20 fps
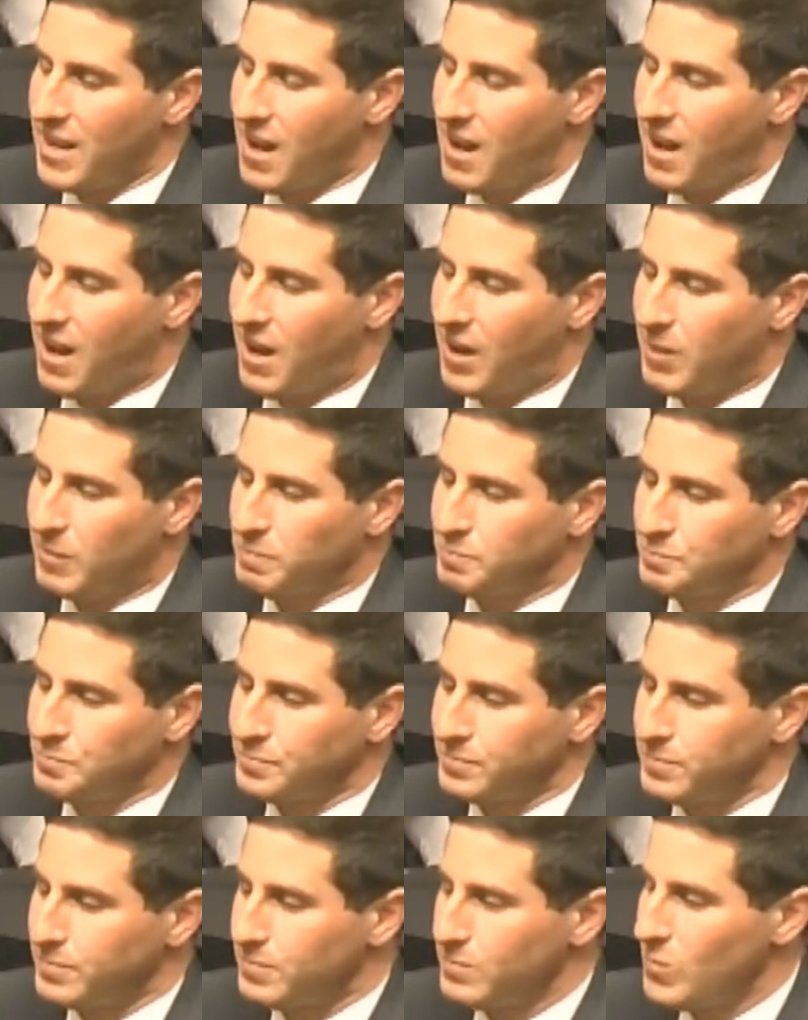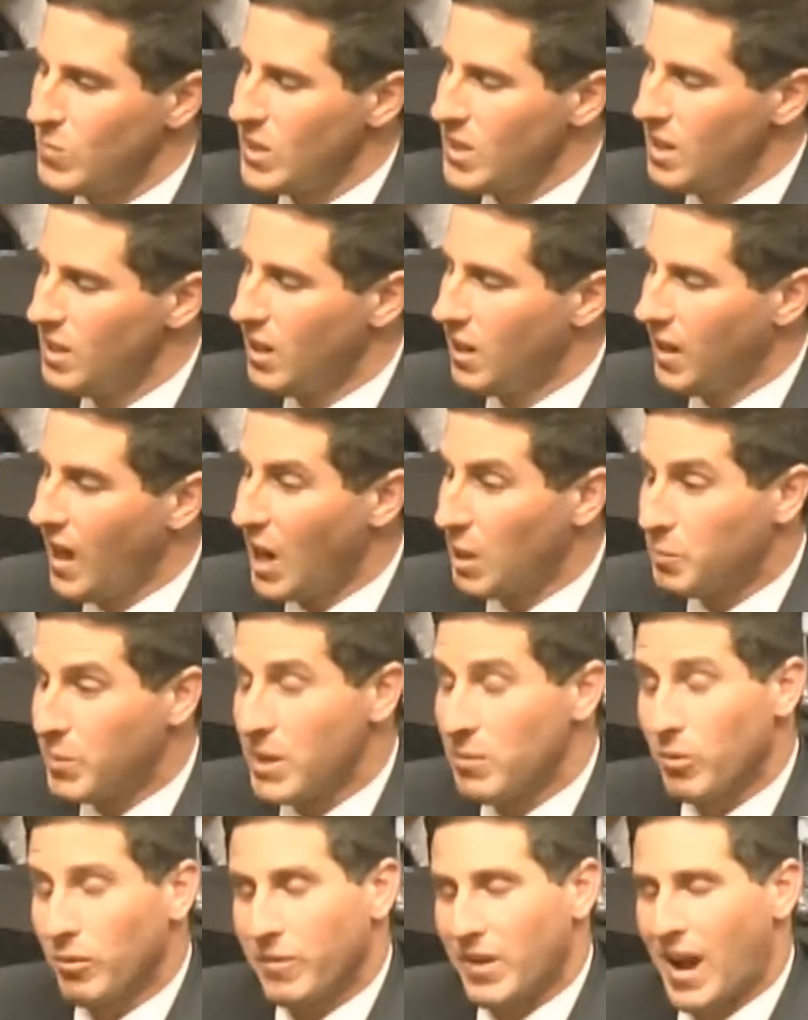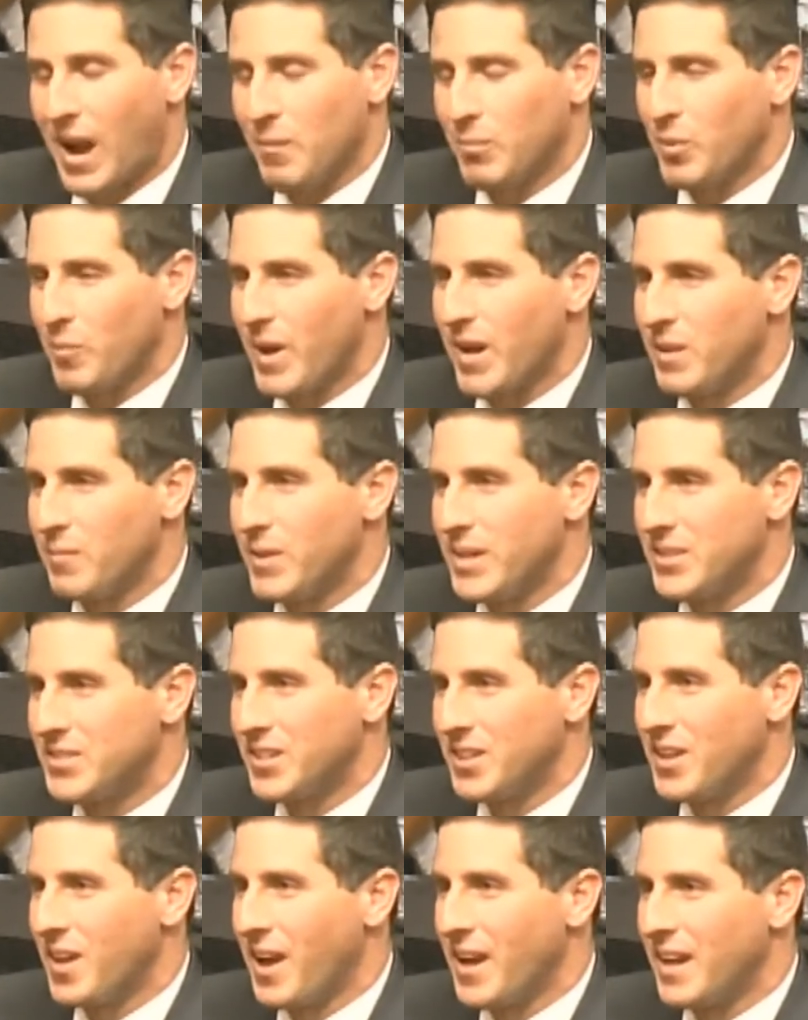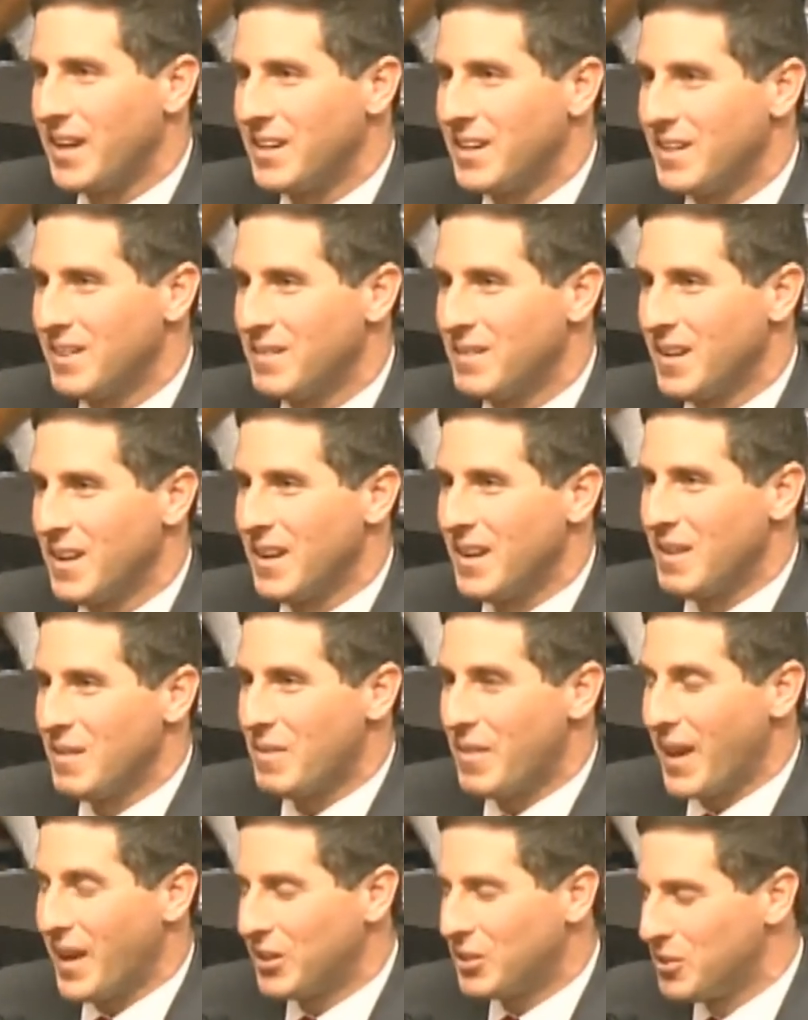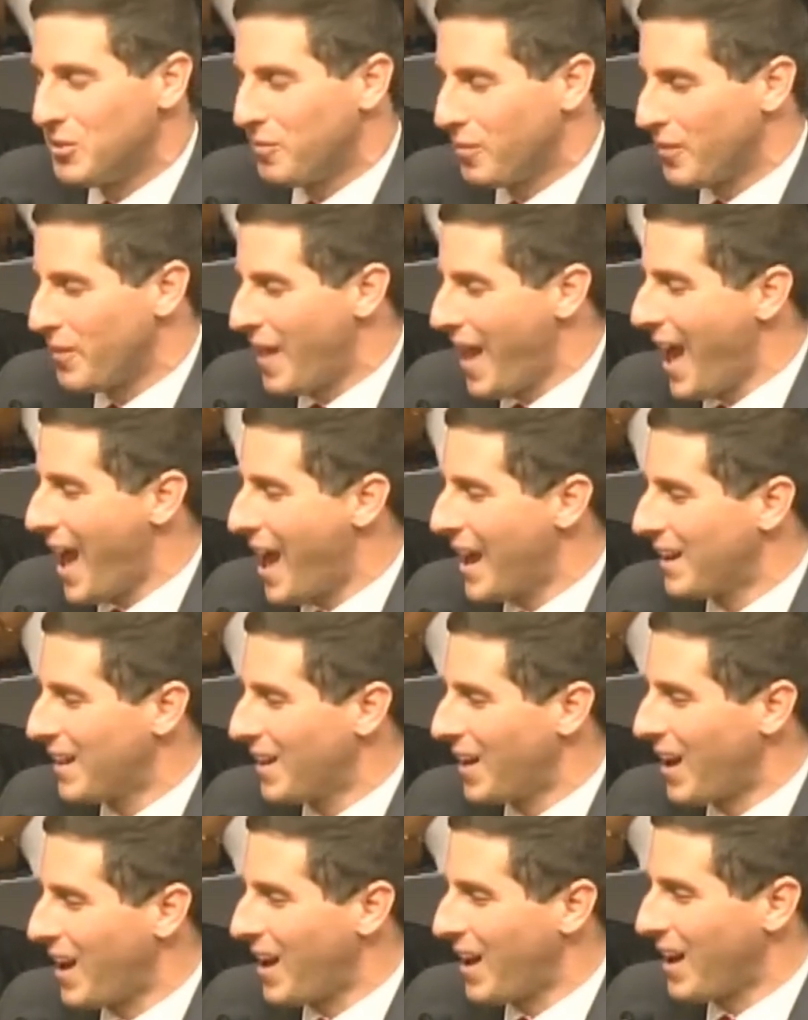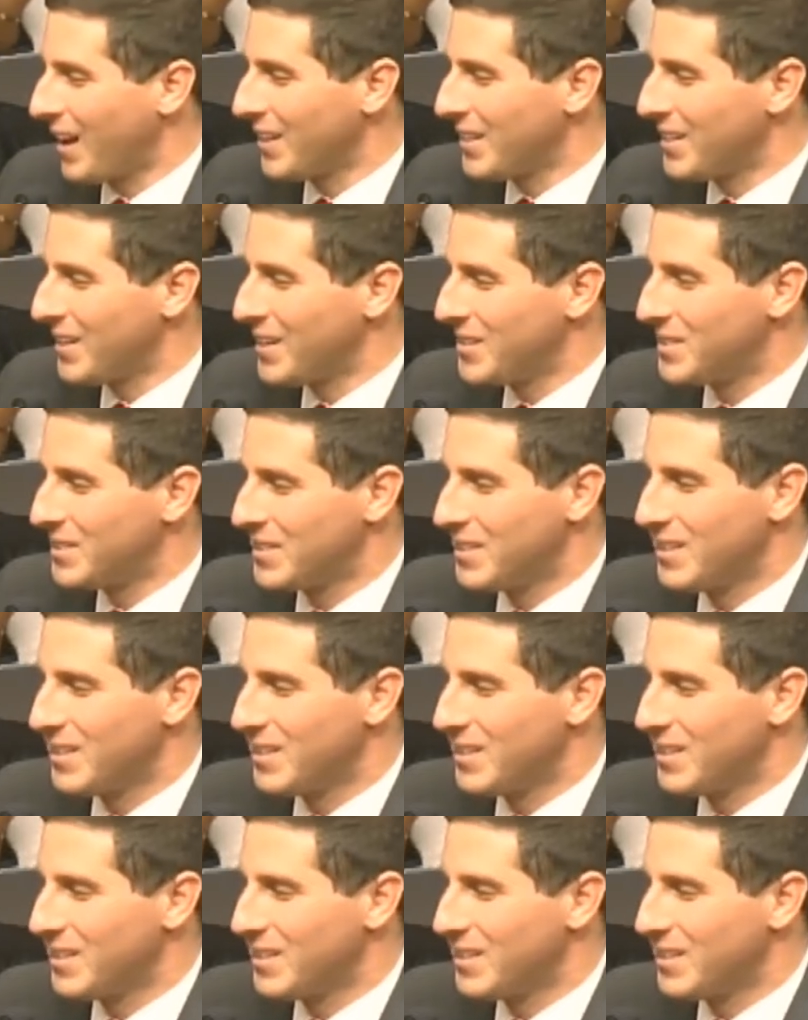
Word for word: Um, a lot of people have complimented me tonight thank you for that. Uh, Justin,